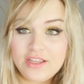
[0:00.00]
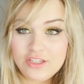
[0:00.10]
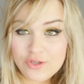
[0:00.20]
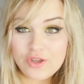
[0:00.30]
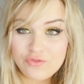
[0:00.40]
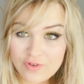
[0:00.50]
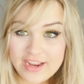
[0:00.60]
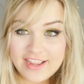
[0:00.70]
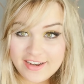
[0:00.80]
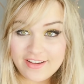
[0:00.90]
you can
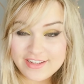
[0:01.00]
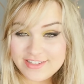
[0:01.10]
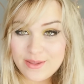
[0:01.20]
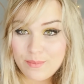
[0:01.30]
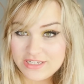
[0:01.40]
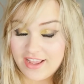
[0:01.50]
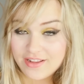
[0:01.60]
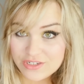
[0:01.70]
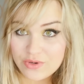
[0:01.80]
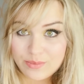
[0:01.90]
recognise somebody
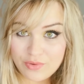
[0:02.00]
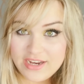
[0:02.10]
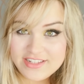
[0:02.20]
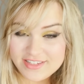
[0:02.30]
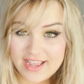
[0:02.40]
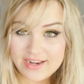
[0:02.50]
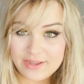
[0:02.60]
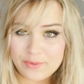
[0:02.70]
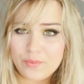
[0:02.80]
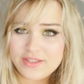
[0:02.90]
under a brain
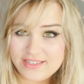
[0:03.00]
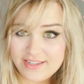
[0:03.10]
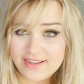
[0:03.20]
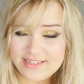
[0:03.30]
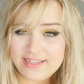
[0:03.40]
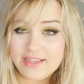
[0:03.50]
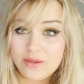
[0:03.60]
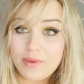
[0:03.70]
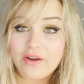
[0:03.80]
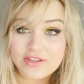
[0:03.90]
scanner with DID in
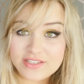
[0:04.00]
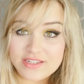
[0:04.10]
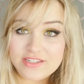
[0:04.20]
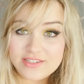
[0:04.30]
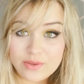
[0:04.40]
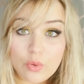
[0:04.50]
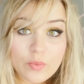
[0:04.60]
comparison to someone